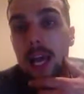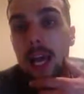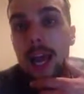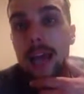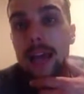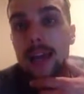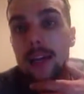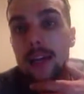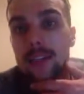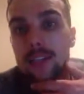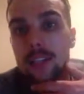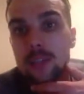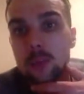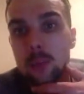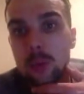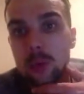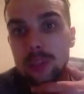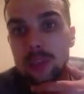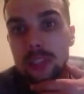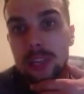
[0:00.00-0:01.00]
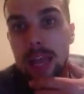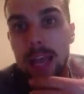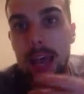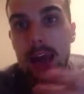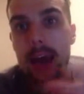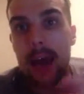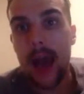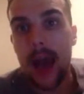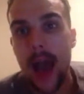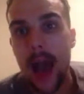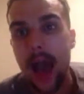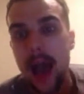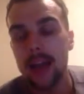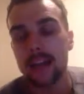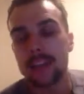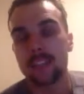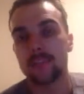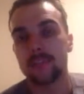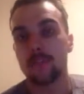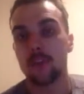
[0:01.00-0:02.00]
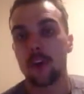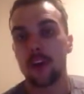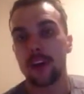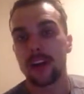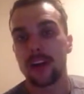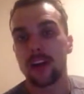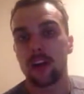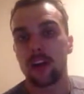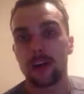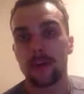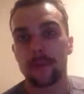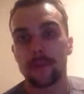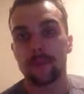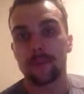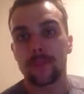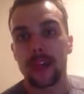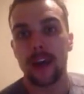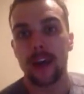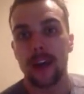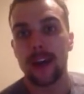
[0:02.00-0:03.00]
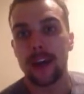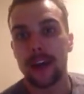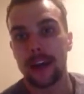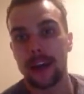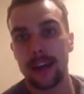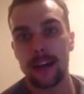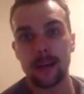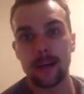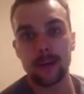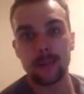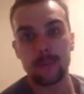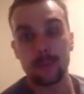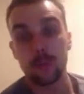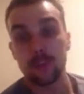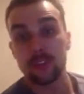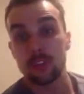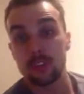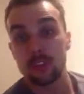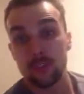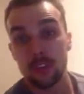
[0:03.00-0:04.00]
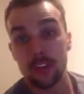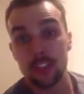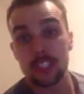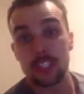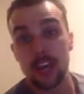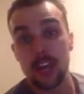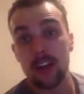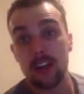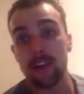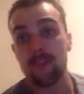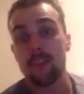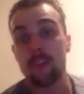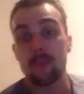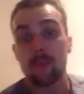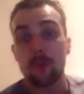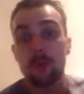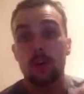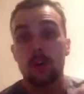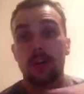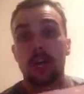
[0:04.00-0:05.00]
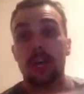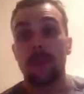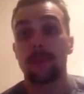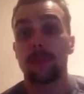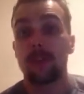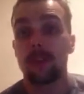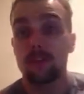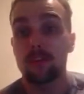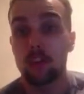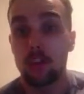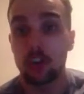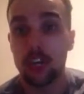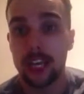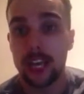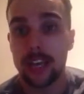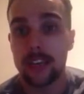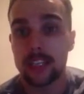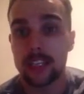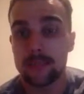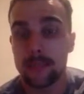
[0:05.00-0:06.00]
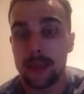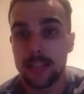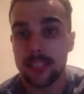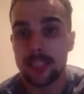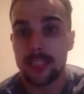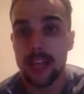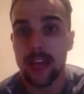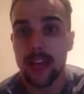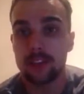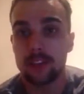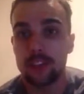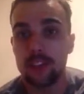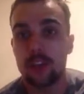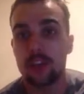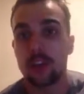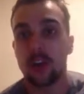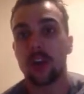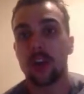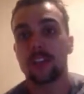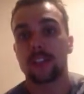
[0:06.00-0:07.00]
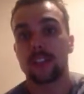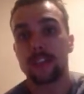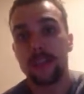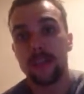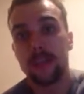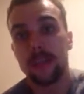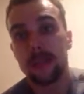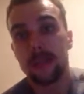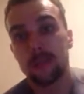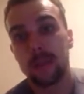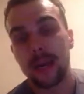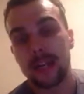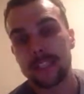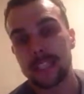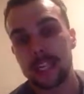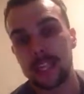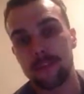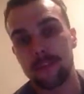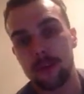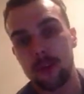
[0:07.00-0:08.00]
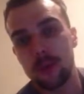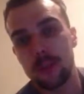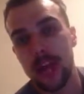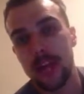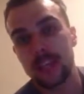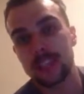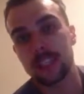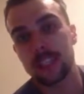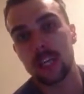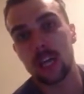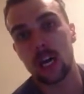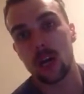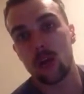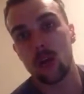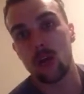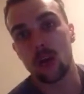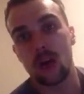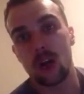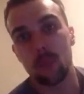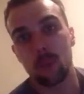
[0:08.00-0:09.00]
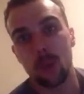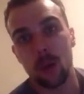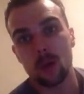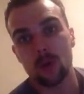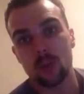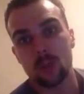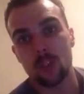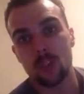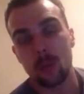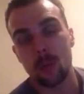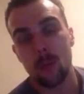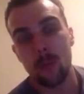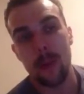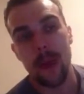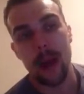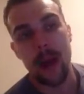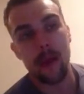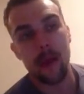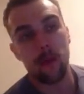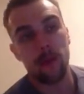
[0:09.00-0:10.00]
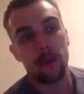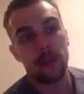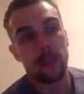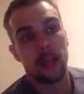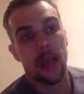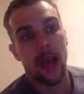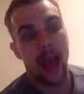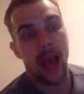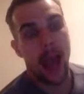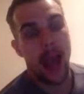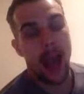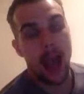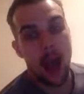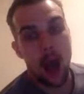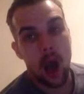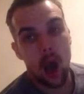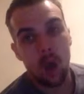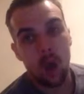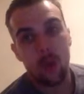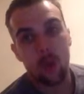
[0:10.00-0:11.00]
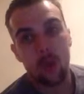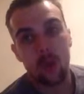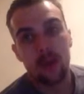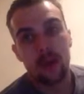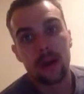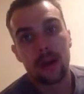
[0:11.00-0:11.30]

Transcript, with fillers: Hey guys, it's Wilson here, and it's Friday night. Um, we just finished our evening boot camp, but I've got to get this message out to you guys. Basically, a few days ago, I posted up about how